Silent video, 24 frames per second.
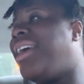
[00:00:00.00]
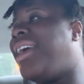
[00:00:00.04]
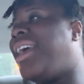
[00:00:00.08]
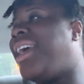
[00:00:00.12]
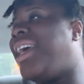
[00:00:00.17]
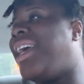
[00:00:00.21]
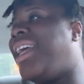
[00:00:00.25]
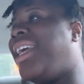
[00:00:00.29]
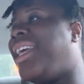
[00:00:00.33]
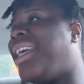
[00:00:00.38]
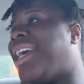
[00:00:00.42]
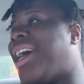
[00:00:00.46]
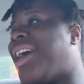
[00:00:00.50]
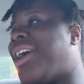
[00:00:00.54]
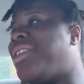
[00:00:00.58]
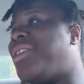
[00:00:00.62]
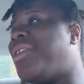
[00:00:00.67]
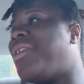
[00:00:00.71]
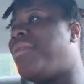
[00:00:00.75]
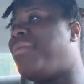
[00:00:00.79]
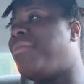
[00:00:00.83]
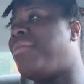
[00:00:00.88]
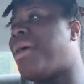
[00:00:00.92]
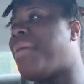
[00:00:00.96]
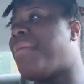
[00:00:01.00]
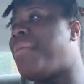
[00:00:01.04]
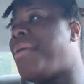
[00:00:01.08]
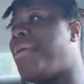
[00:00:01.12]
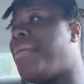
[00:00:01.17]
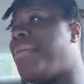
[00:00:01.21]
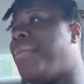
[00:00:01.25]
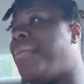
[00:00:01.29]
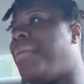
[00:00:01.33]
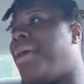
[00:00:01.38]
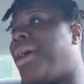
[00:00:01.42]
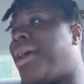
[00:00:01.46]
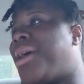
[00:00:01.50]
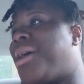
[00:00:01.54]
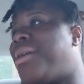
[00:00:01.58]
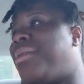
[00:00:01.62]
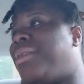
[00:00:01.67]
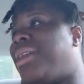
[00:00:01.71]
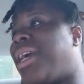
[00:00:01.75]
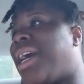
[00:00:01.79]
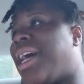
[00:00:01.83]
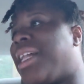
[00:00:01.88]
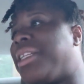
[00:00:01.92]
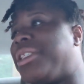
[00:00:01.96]
And y'all know when black people back up,
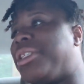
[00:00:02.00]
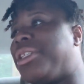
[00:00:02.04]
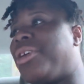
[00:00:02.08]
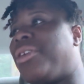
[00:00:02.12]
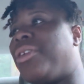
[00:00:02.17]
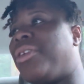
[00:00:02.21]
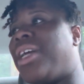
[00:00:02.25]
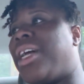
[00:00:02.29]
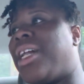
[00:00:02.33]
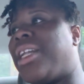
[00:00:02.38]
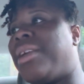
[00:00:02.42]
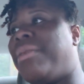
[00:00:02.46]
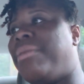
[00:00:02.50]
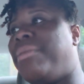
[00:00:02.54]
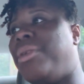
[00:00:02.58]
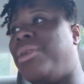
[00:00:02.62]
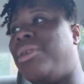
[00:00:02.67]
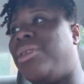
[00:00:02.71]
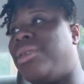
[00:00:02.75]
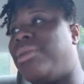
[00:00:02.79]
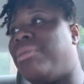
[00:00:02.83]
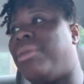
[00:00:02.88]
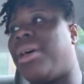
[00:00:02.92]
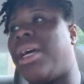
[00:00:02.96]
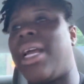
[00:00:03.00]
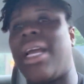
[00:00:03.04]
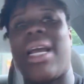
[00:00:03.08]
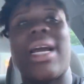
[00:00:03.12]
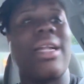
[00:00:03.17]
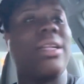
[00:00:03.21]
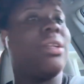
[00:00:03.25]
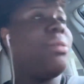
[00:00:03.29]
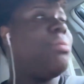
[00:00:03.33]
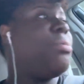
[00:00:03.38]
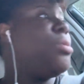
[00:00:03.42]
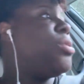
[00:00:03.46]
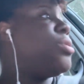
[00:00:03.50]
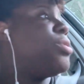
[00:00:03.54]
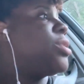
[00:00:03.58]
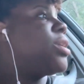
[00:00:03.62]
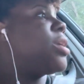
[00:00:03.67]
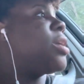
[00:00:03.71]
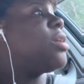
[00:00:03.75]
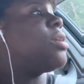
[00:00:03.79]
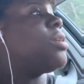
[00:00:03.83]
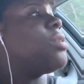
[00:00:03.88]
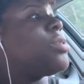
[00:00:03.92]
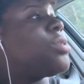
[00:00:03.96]
they gotta turn down their music, but I ain't got no
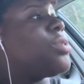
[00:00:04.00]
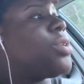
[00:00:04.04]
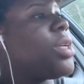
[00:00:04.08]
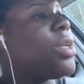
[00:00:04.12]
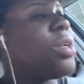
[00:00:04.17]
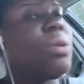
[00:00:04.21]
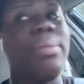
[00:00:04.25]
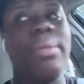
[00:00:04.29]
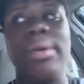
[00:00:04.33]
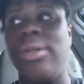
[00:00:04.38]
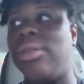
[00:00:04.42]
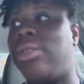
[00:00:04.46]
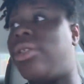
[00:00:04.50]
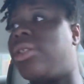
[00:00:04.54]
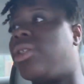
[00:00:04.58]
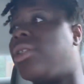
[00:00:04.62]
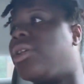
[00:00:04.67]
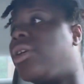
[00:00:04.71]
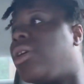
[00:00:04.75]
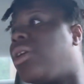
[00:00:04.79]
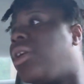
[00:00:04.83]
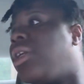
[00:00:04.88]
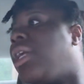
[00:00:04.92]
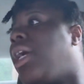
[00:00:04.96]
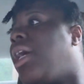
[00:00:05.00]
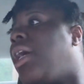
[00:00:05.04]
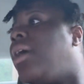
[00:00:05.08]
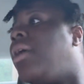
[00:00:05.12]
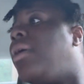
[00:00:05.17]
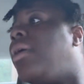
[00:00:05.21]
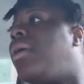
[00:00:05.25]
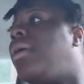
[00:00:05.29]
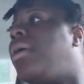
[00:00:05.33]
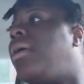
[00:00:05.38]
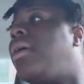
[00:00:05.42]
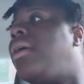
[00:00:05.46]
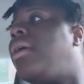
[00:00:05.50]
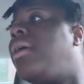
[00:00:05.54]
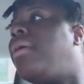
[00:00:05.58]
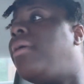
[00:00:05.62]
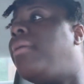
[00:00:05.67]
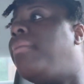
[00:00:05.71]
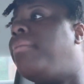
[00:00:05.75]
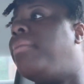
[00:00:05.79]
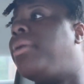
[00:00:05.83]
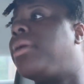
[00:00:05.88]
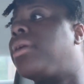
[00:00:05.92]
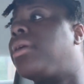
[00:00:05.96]
music on, so ain't no music to turn down.
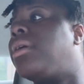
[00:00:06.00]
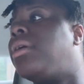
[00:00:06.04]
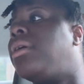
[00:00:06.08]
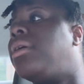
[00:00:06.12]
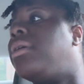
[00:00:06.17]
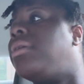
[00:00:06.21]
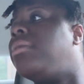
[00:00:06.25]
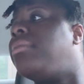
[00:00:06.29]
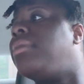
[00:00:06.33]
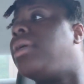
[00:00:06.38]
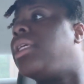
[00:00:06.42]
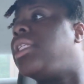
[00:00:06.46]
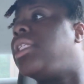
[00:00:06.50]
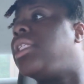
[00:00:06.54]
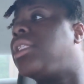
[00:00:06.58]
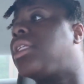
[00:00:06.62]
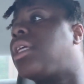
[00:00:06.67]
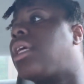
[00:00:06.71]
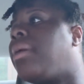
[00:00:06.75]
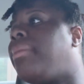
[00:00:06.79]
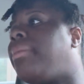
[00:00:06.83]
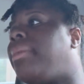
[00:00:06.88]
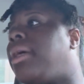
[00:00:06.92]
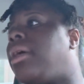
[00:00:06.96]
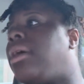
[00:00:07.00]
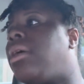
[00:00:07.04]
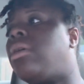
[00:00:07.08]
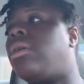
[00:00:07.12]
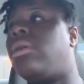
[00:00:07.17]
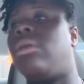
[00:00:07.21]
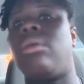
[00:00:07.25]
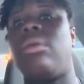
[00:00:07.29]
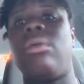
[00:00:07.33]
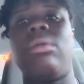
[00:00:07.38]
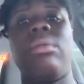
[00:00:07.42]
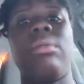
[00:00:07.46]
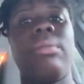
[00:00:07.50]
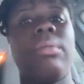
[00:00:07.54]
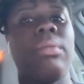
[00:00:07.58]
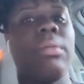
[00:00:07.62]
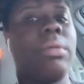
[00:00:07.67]
But I just got back home.